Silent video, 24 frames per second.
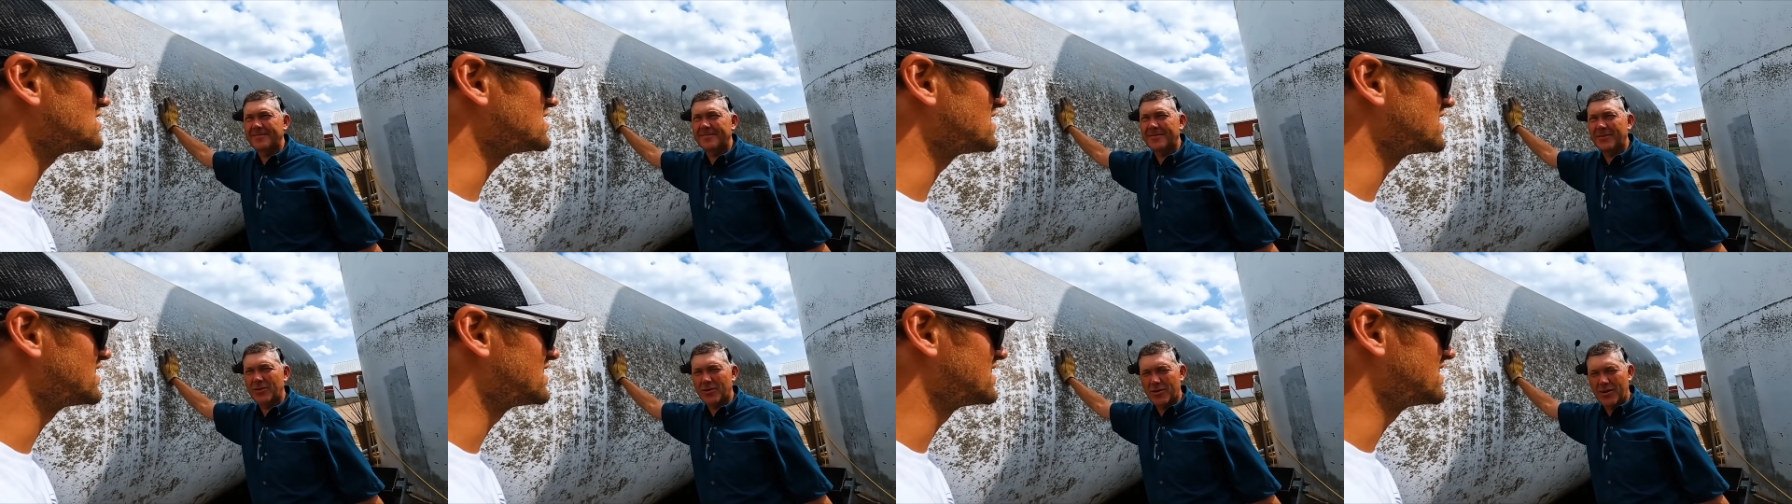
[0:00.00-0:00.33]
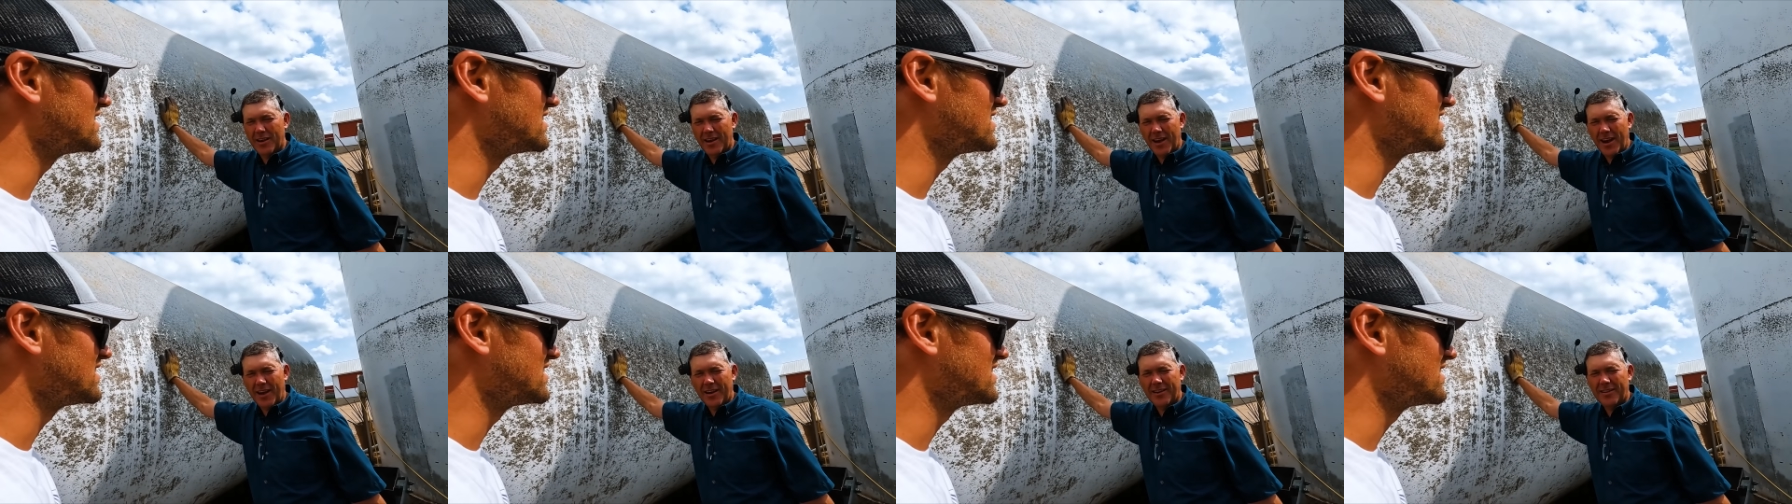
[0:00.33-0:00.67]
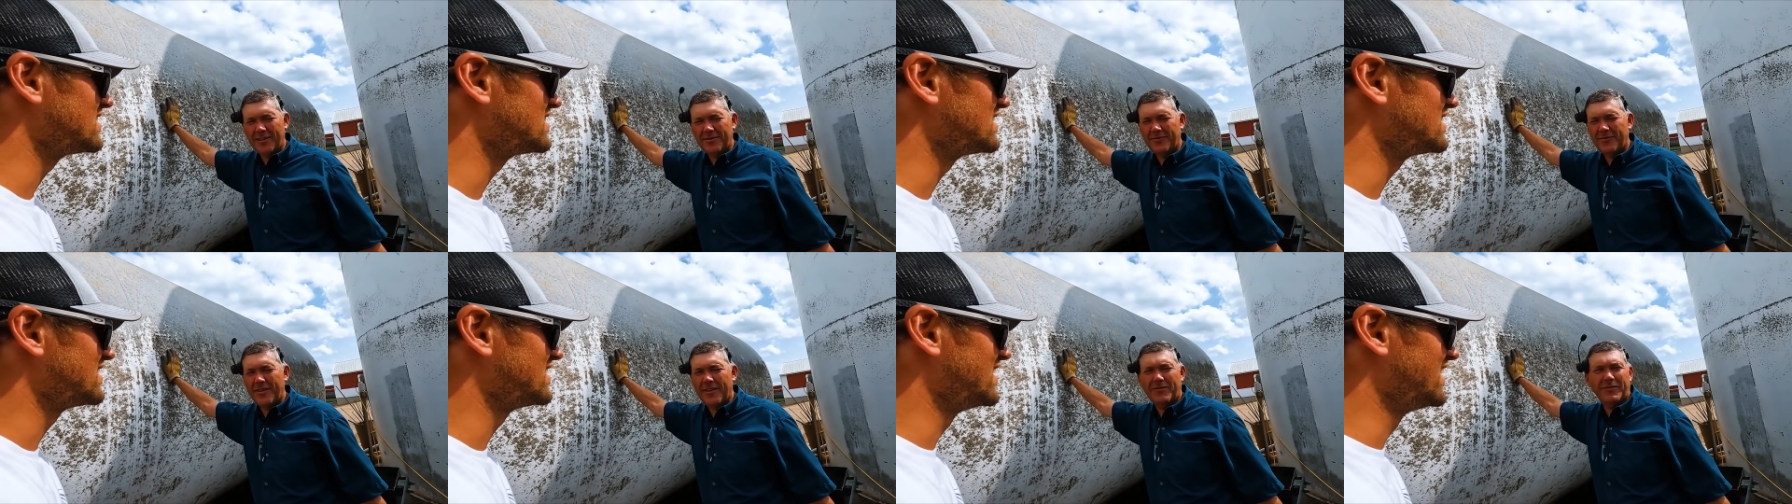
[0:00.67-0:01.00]

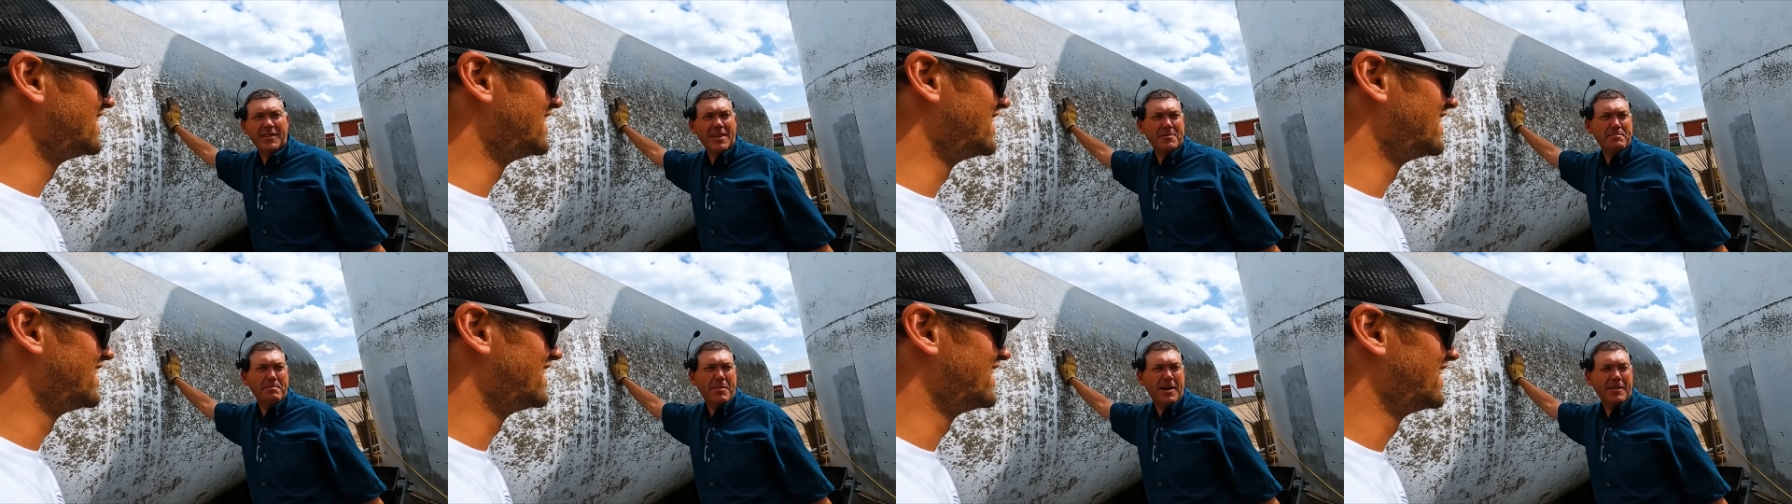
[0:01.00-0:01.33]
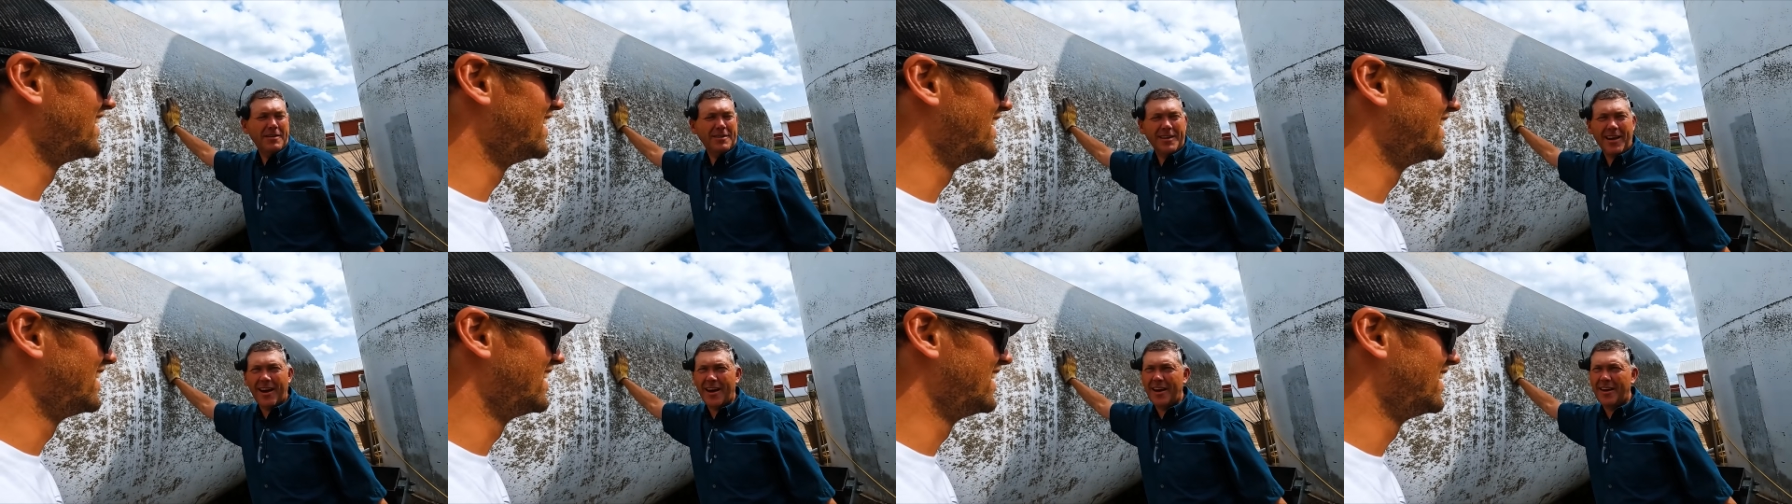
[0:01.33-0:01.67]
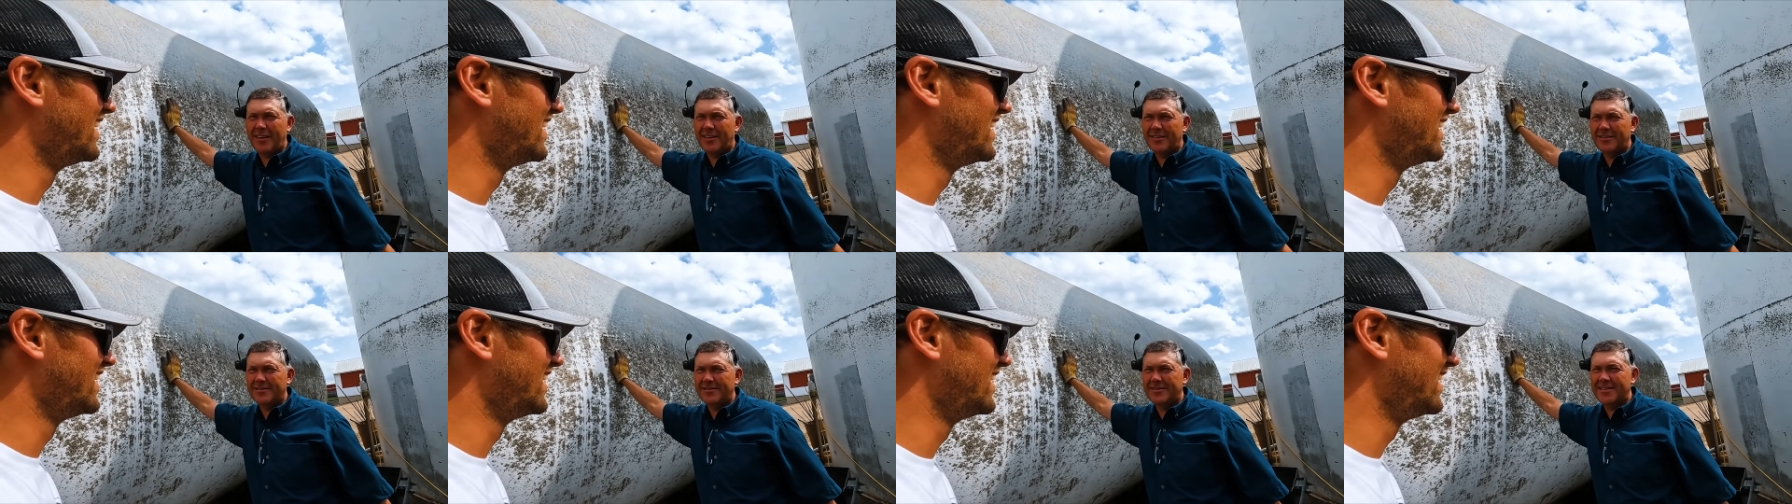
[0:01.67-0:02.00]

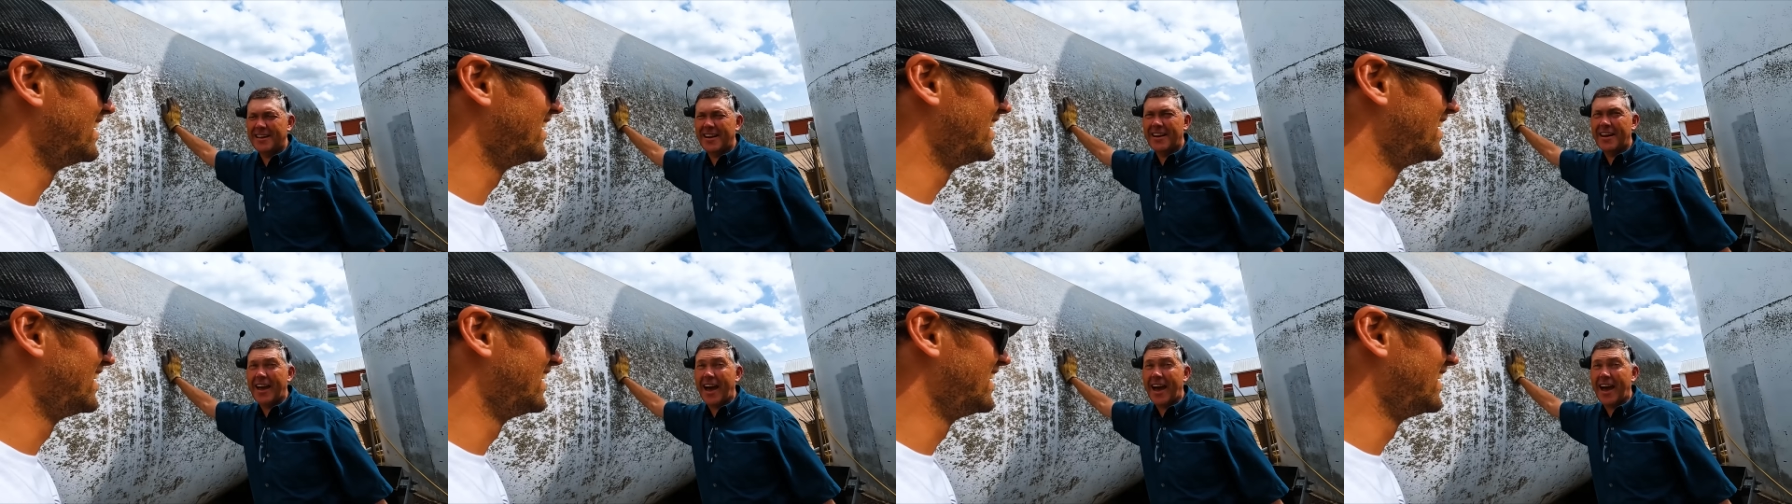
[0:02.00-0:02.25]
$350 and